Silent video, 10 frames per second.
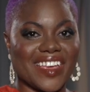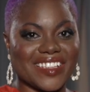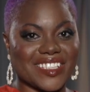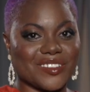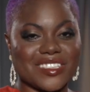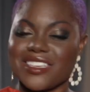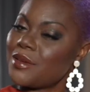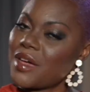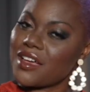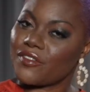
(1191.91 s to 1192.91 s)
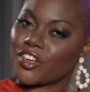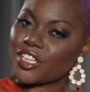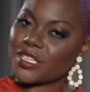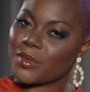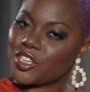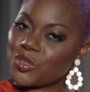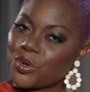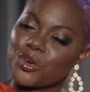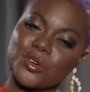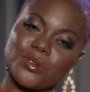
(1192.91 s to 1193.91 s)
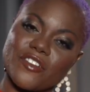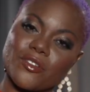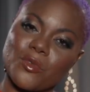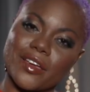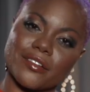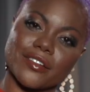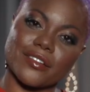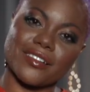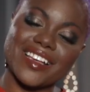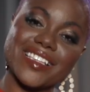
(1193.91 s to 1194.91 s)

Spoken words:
So team Fearlessly Made You crew, FMY crew,